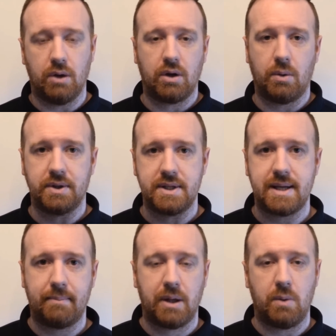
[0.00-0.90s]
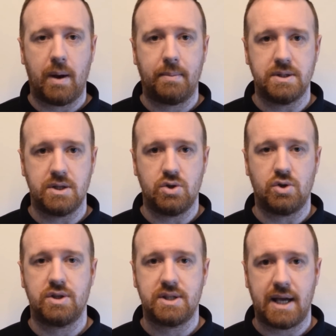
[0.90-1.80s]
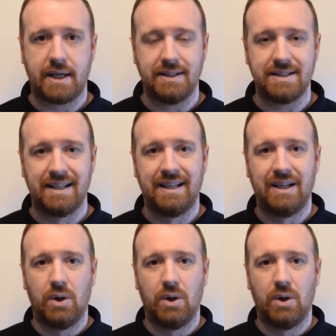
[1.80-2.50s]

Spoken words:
We're going to go on to template weapons in just a second.